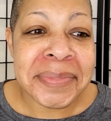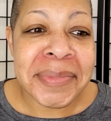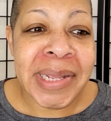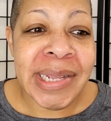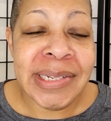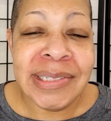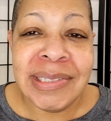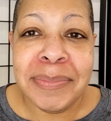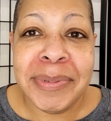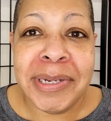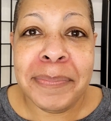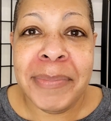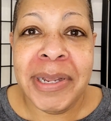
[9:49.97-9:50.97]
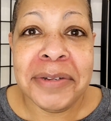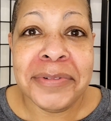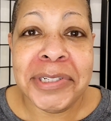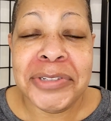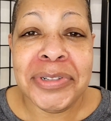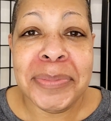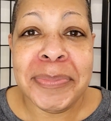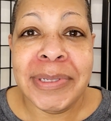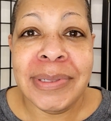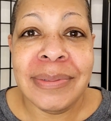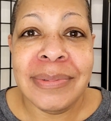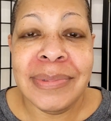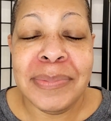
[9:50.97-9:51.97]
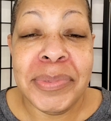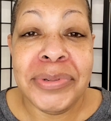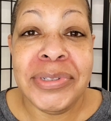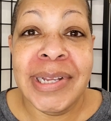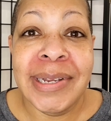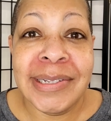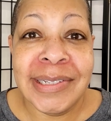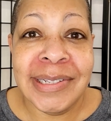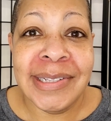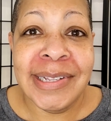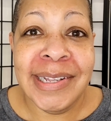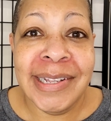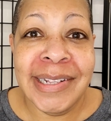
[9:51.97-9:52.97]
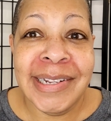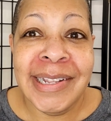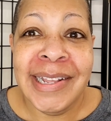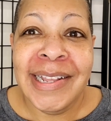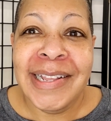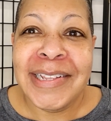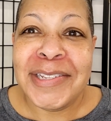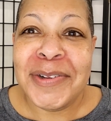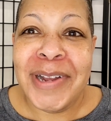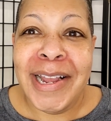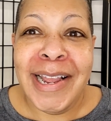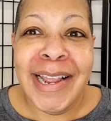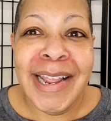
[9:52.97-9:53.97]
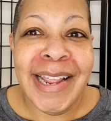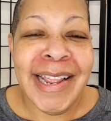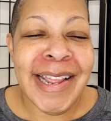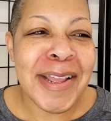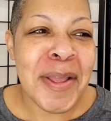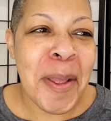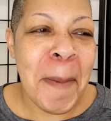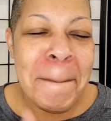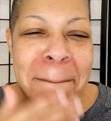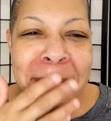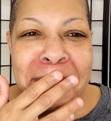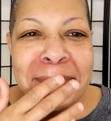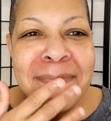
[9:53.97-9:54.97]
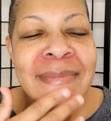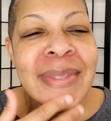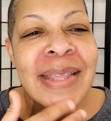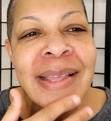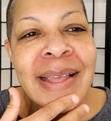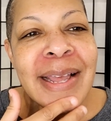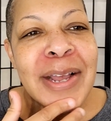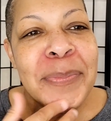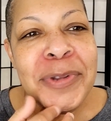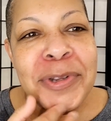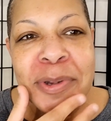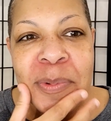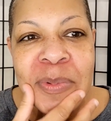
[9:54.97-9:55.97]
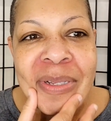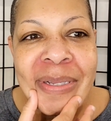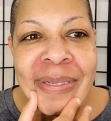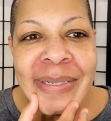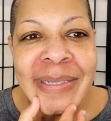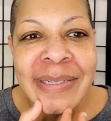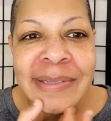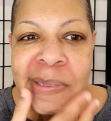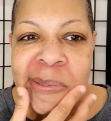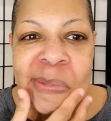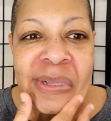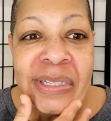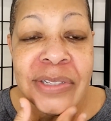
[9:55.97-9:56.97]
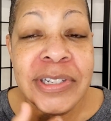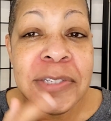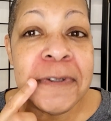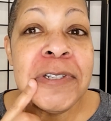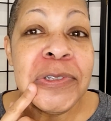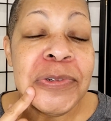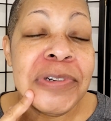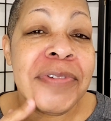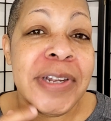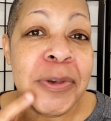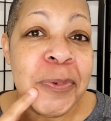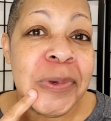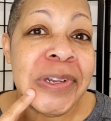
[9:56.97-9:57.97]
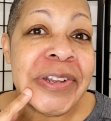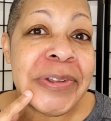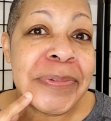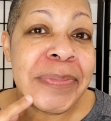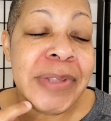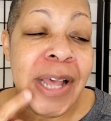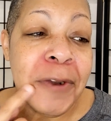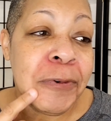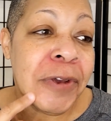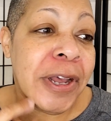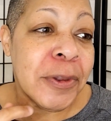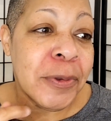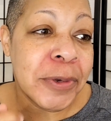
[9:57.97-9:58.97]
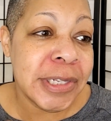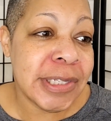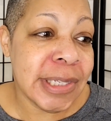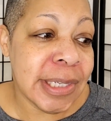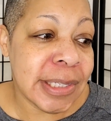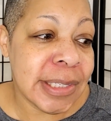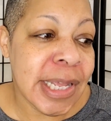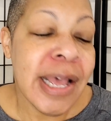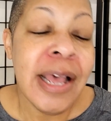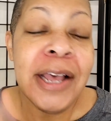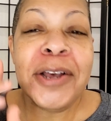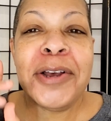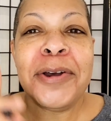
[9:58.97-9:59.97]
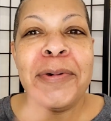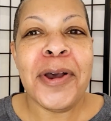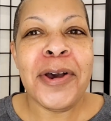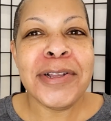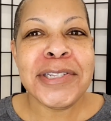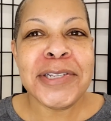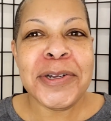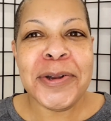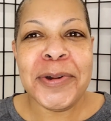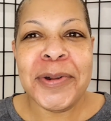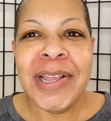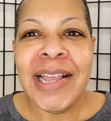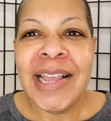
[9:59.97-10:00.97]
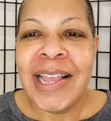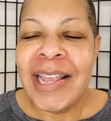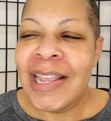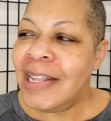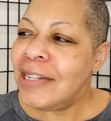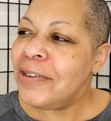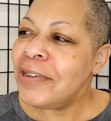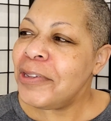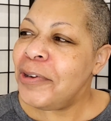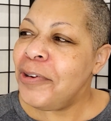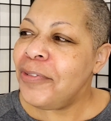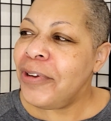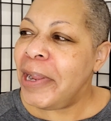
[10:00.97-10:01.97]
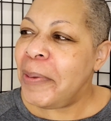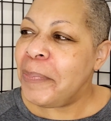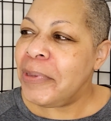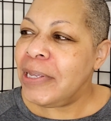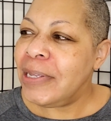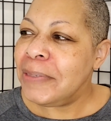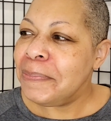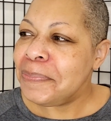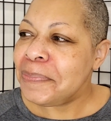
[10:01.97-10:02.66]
yeah, this is about migraine treatment, Botox at that. So I, I'm nervous. And so he's going to do it right away. I don't know how long it takes. Oh, also, he looked over at me